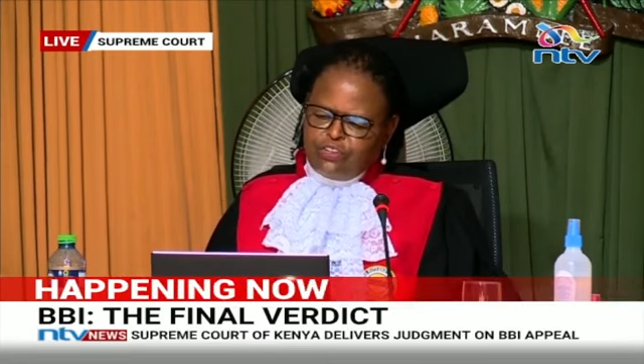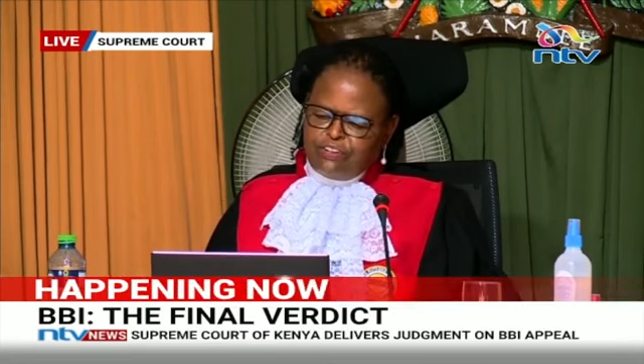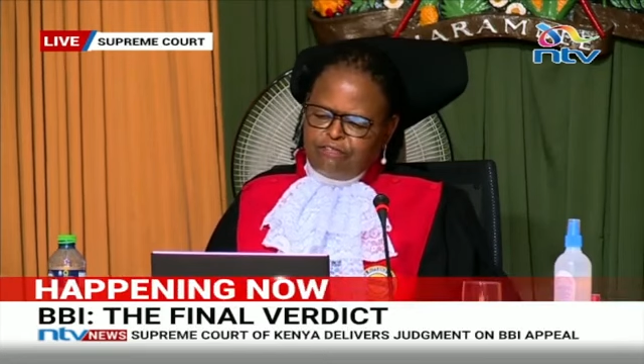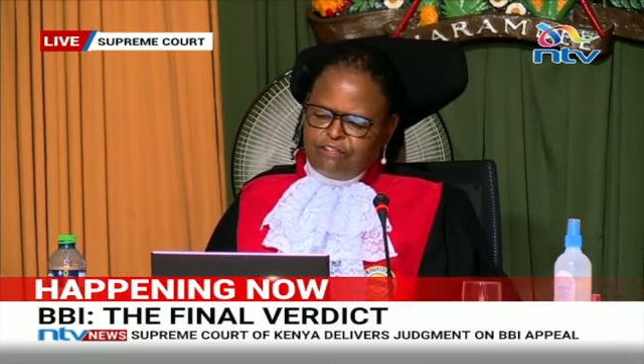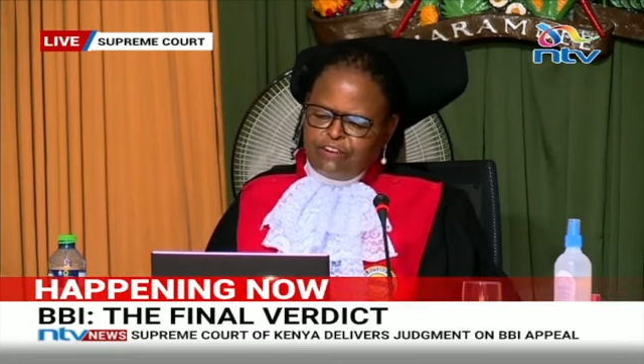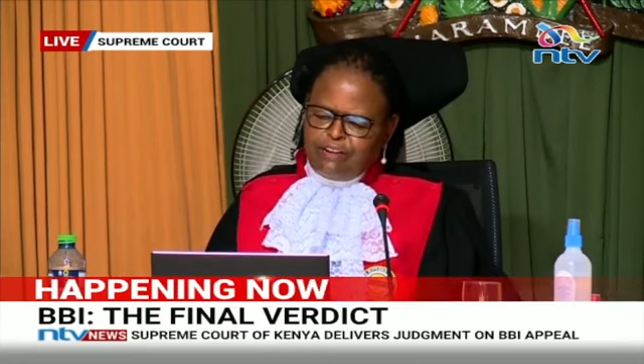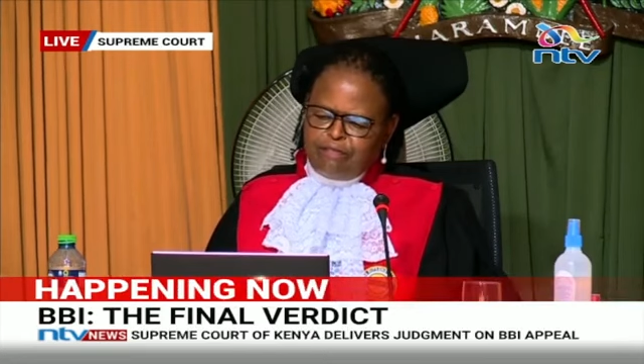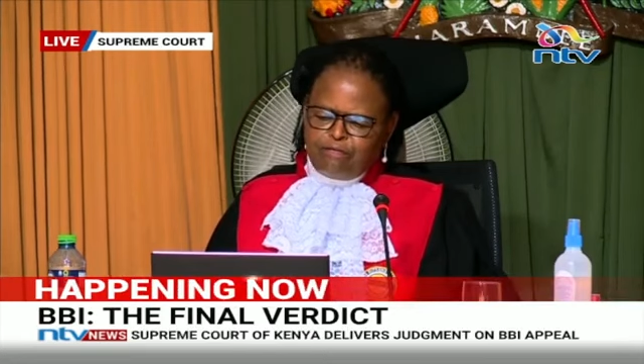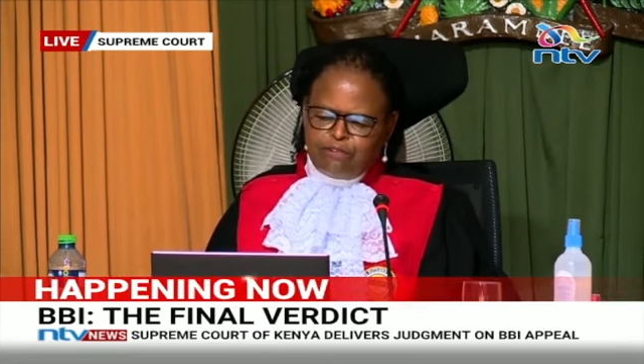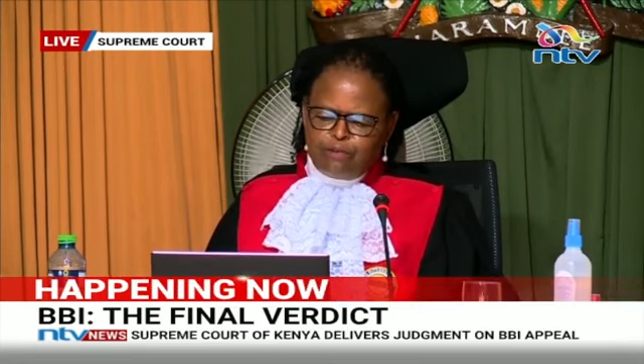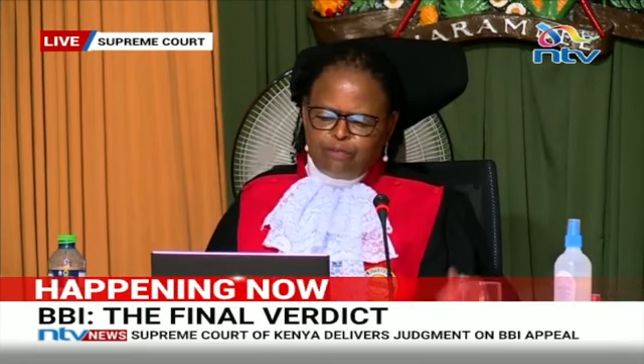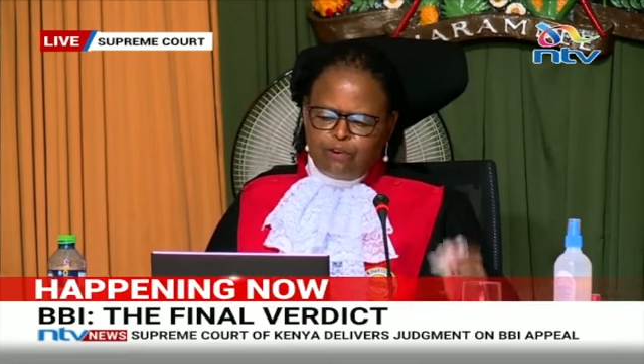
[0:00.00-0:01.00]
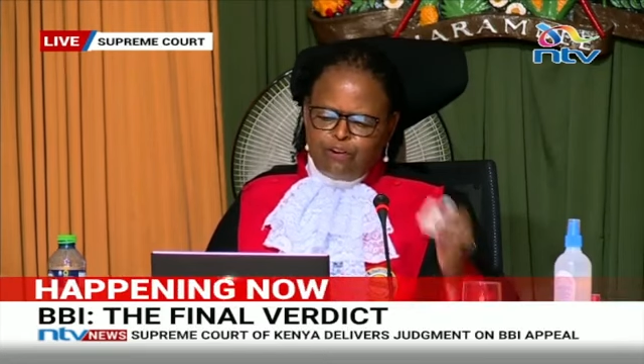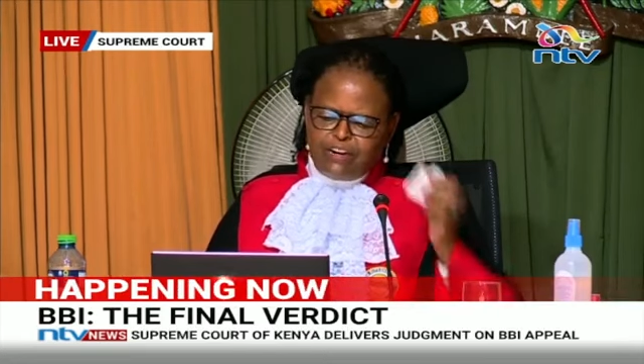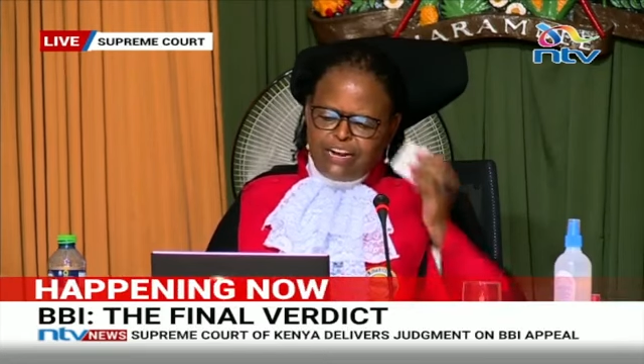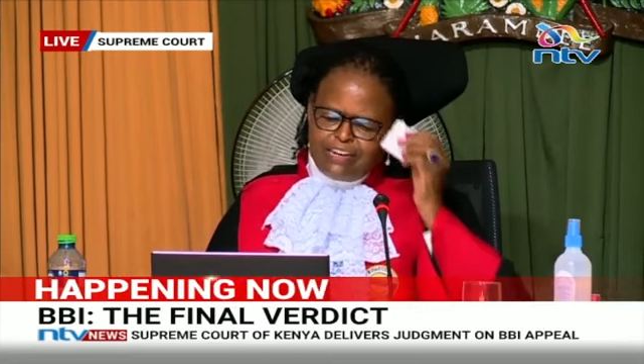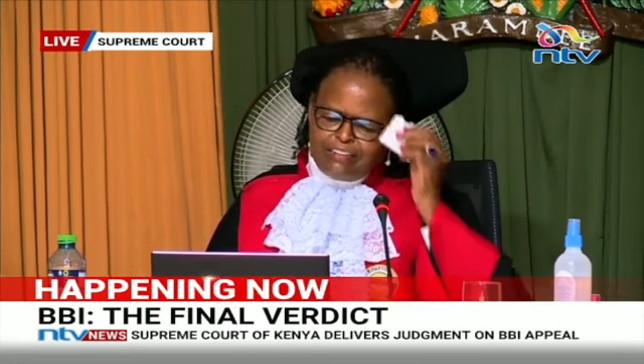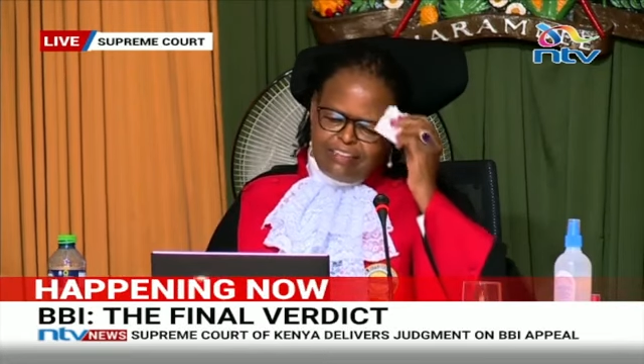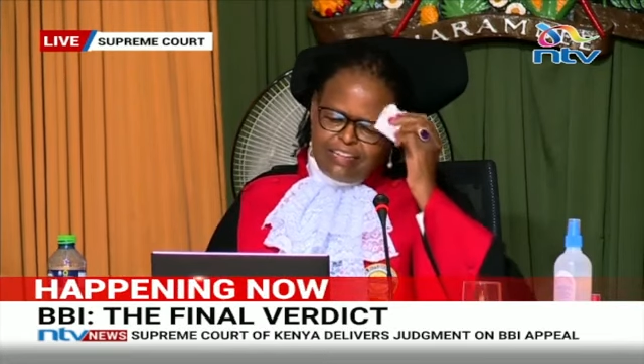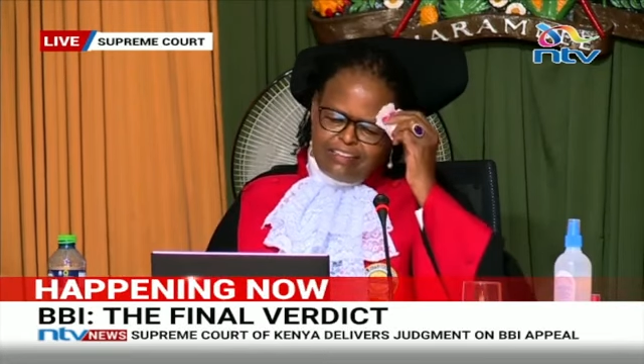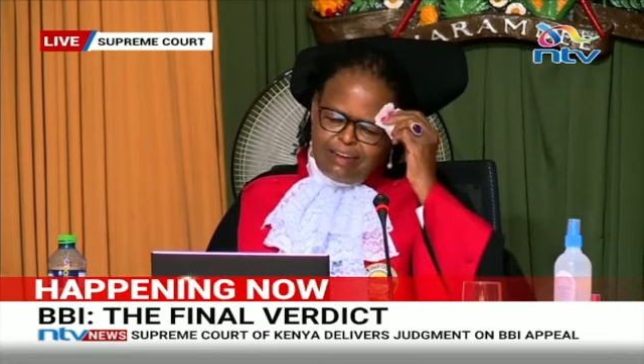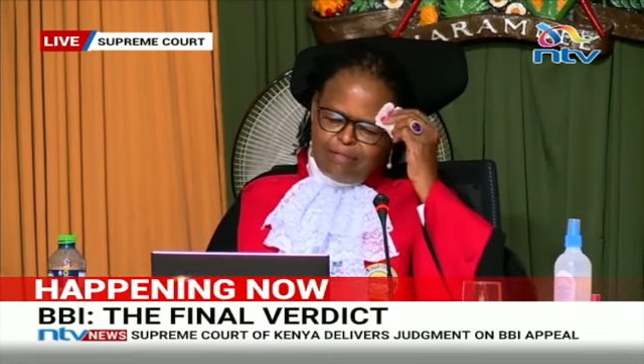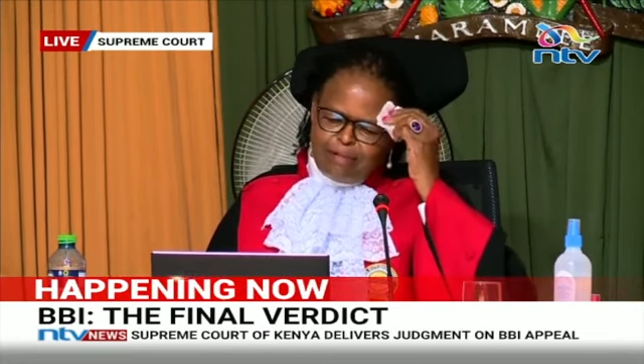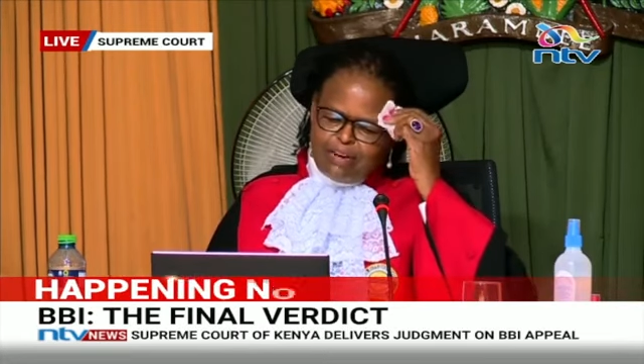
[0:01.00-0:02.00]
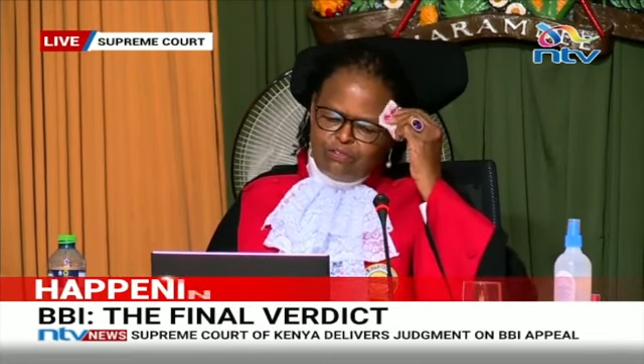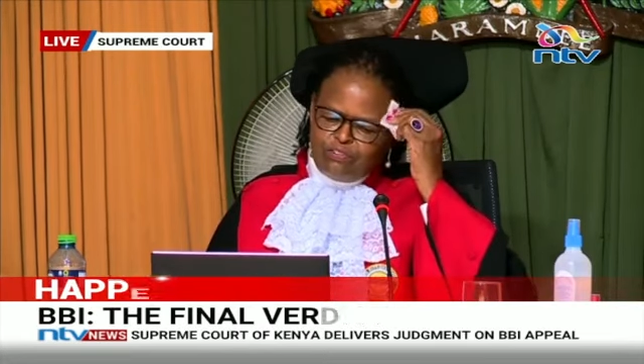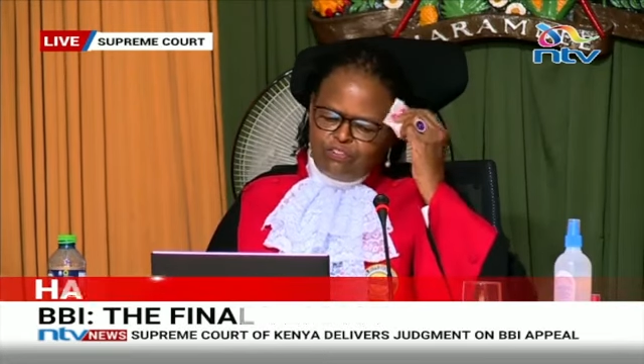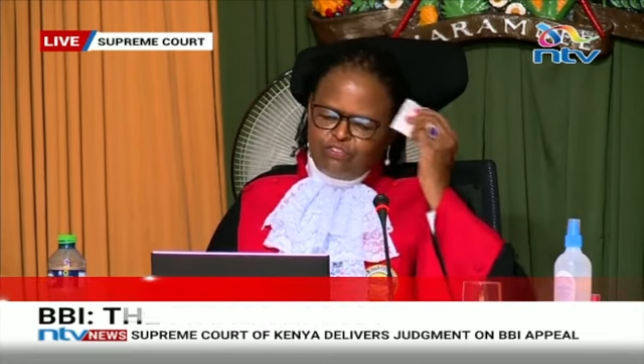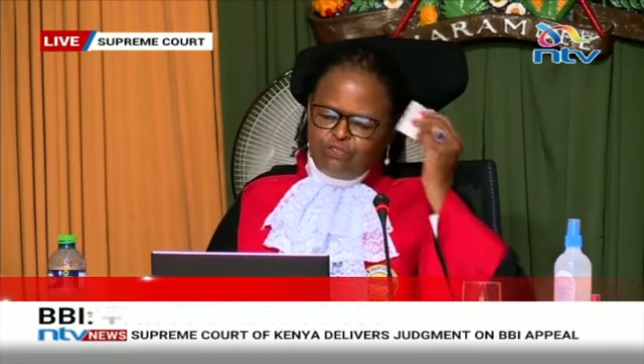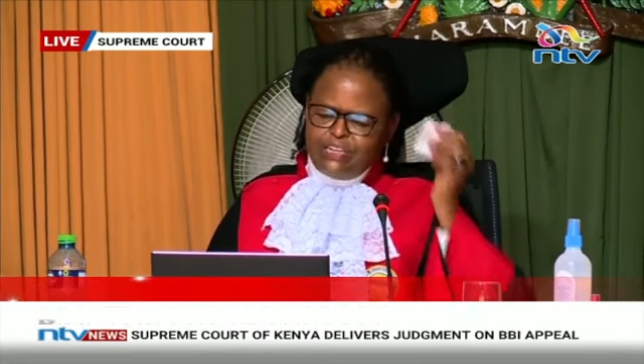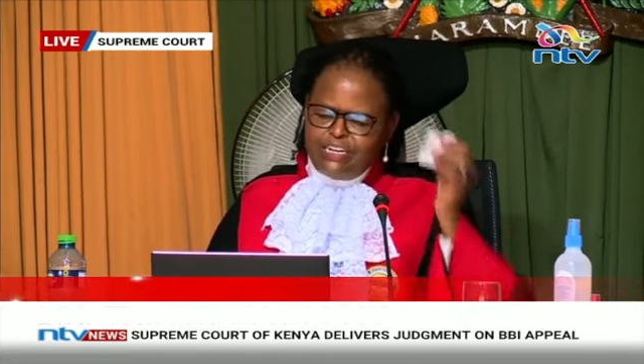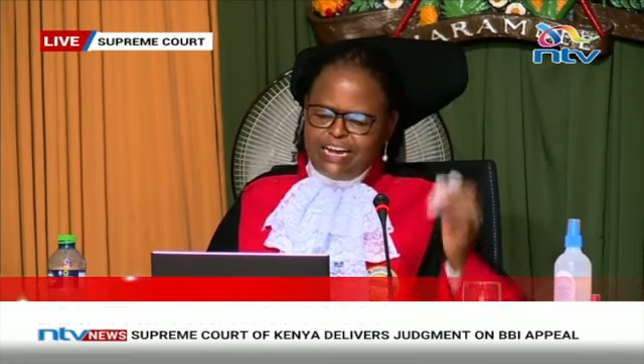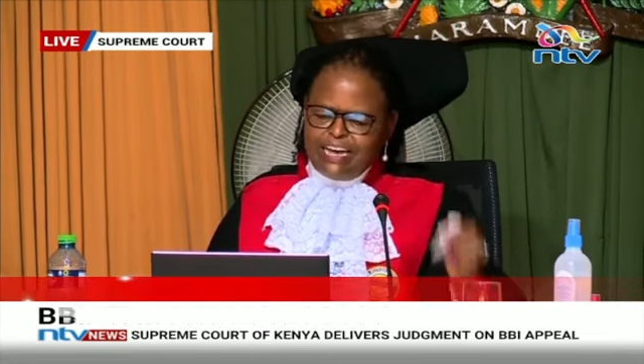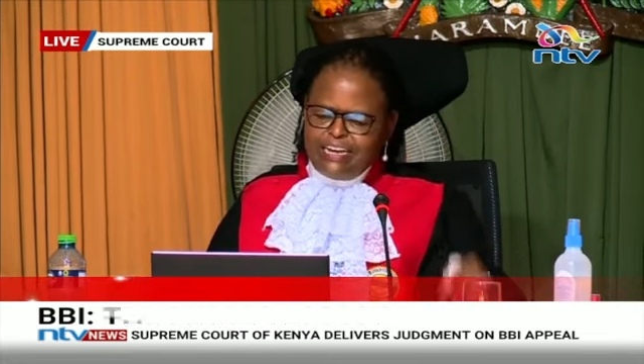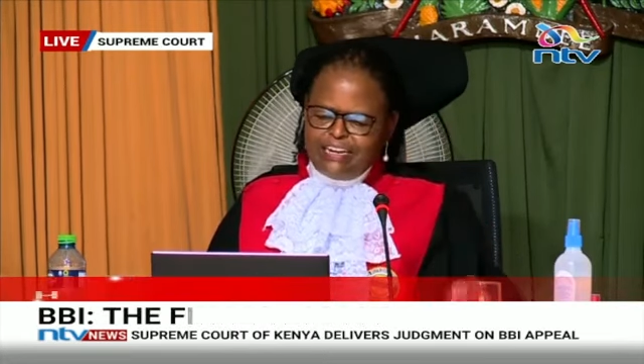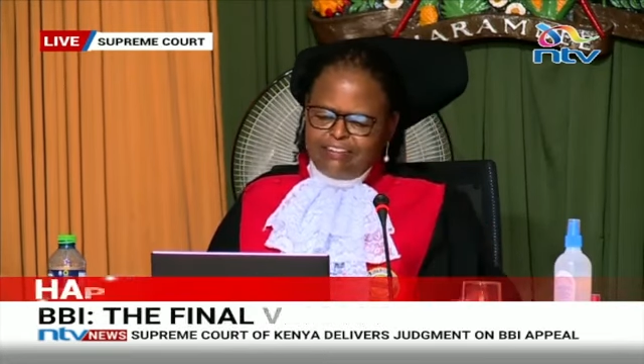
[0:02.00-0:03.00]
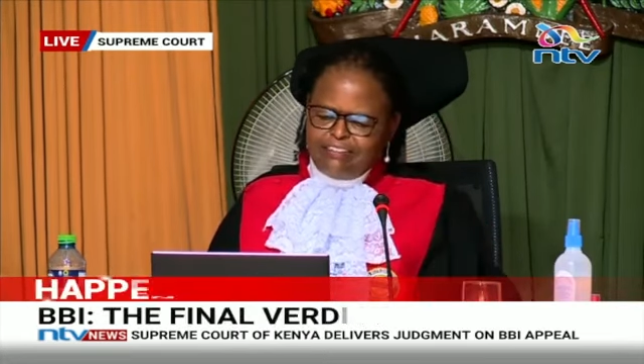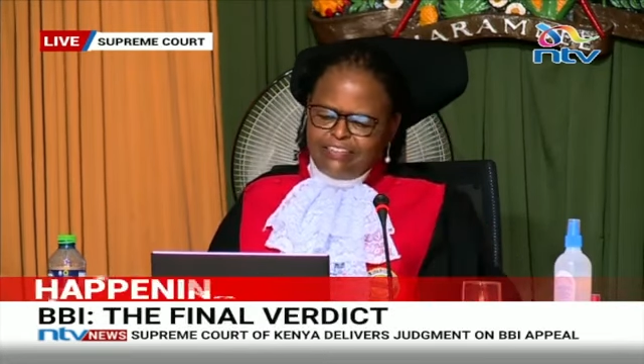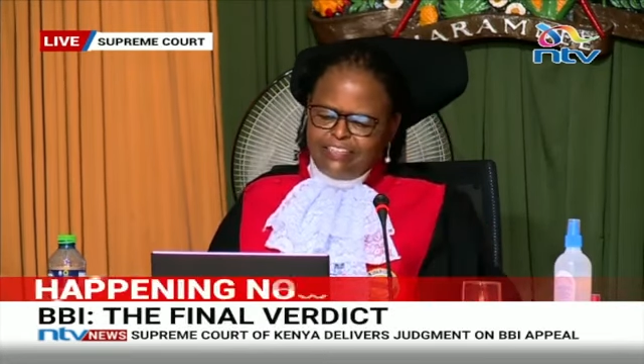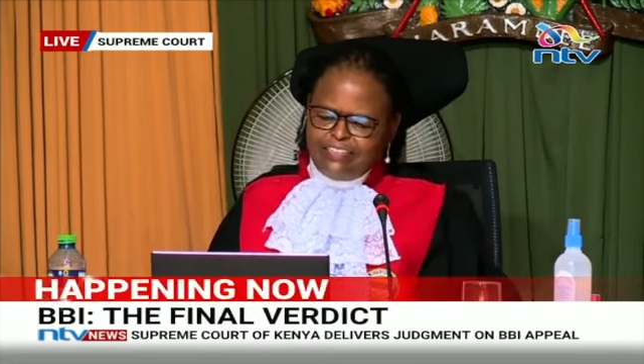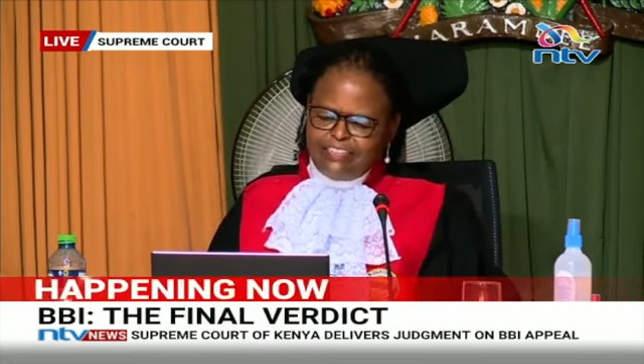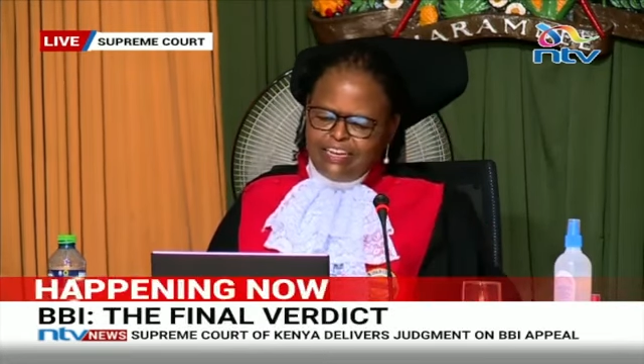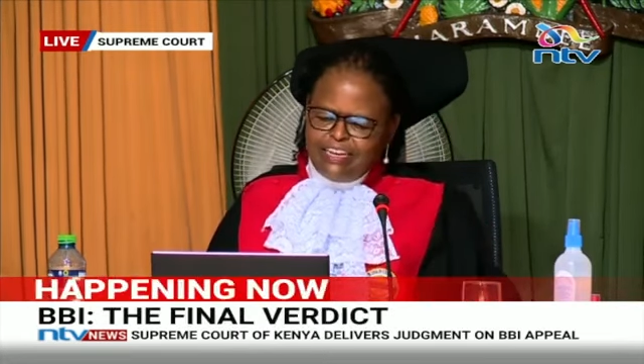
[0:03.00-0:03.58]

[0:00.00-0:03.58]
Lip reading: refrain from conduct that amounts to indirectly